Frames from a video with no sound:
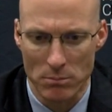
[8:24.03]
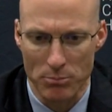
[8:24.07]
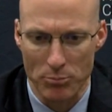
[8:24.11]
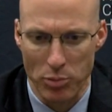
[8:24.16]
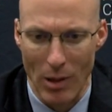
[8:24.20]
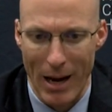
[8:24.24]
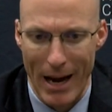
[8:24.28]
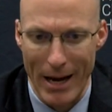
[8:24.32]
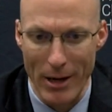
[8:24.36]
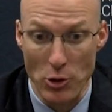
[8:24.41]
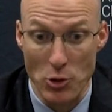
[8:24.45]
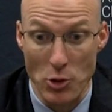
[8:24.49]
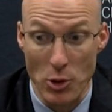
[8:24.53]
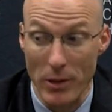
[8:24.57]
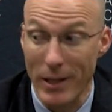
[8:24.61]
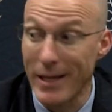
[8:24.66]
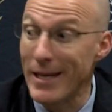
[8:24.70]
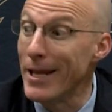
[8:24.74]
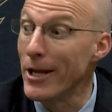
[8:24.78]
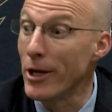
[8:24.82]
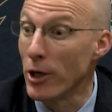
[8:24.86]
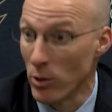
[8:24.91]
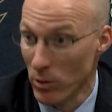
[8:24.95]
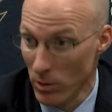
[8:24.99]
Prior to the
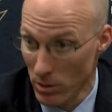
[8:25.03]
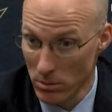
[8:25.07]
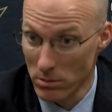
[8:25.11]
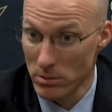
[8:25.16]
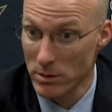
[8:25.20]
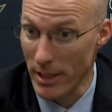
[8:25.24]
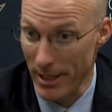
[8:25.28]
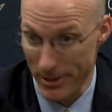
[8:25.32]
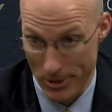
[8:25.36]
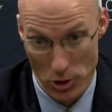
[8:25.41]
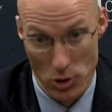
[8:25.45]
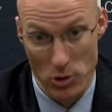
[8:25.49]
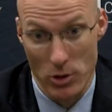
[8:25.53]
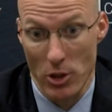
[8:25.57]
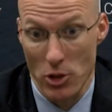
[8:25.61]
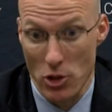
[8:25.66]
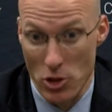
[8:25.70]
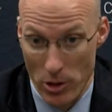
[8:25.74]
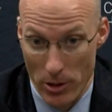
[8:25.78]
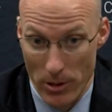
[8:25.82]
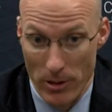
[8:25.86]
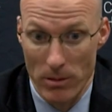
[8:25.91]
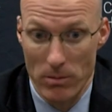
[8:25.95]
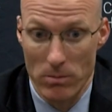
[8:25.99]
year, not just
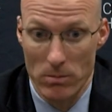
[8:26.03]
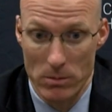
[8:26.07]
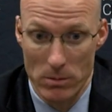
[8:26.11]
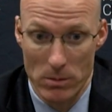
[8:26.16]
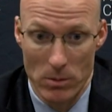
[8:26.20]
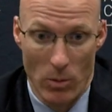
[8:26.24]
this year,